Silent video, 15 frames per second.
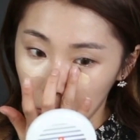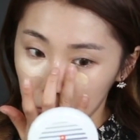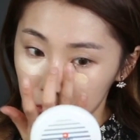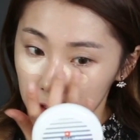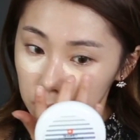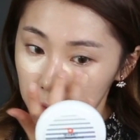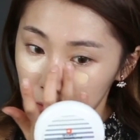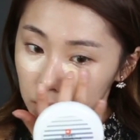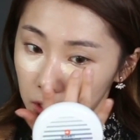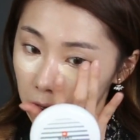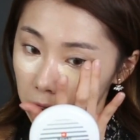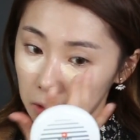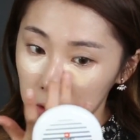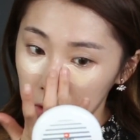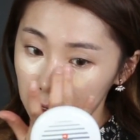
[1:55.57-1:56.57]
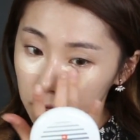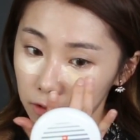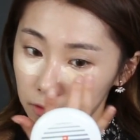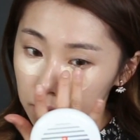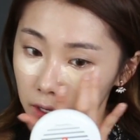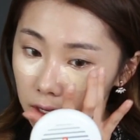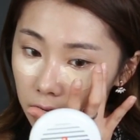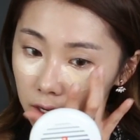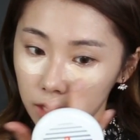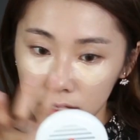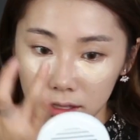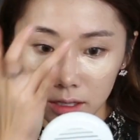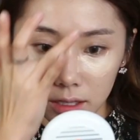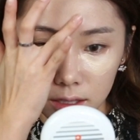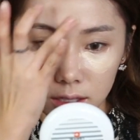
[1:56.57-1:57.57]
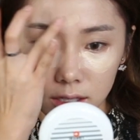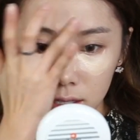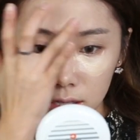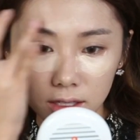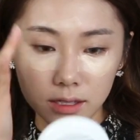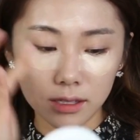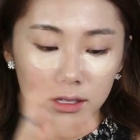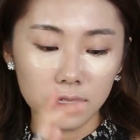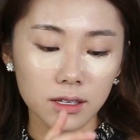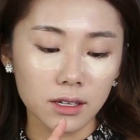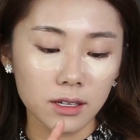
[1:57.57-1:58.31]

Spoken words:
just put it underneath my eyes like this.